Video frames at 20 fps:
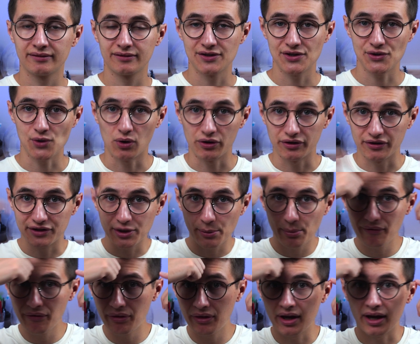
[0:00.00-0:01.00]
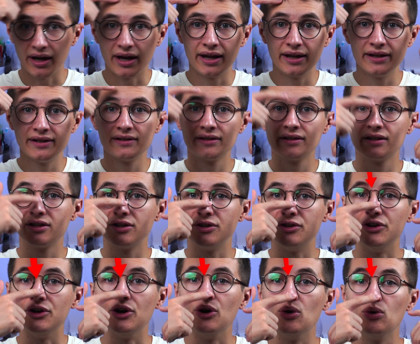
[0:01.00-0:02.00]
So on top of the head,
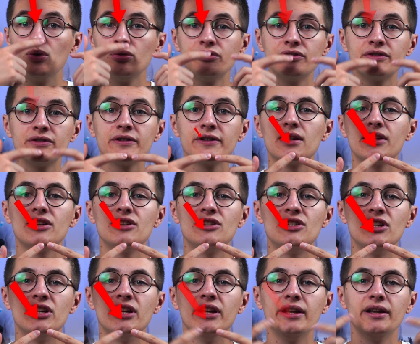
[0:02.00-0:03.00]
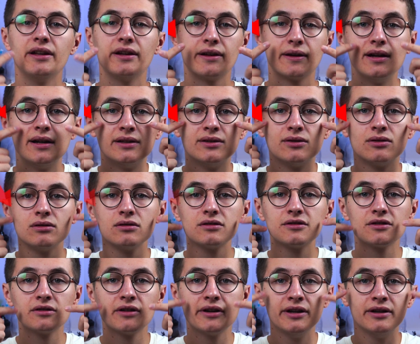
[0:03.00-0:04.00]
nose, chin, and
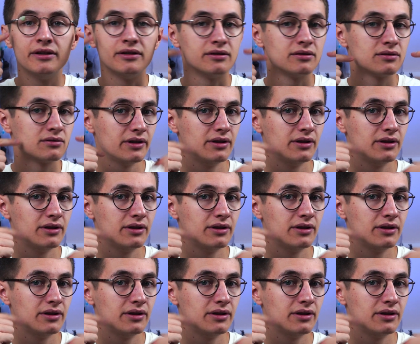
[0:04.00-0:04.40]
also here.